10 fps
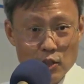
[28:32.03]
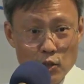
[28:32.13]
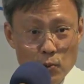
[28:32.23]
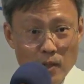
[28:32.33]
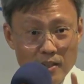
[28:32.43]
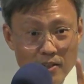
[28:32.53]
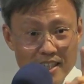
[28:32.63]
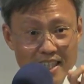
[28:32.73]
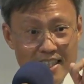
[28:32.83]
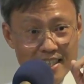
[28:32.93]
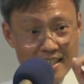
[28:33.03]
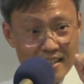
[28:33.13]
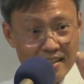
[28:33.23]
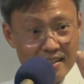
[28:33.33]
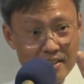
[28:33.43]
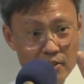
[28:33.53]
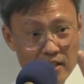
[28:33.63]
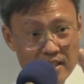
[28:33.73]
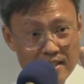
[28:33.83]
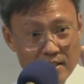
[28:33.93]
You are going to hear
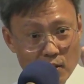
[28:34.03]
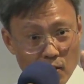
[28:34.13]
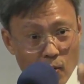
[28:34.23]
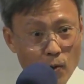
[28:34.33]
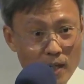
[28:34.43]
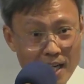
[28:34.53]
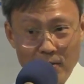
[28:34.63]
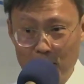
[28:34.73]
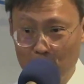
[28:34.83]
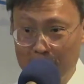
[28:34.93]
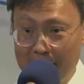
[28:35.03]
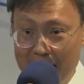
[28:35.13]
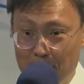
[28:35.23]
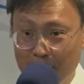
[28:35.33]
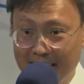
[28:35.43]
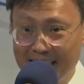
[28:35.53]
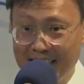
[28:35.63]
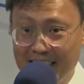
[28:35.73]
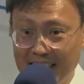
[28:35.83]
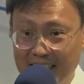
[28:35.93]
Jesus call out your name one day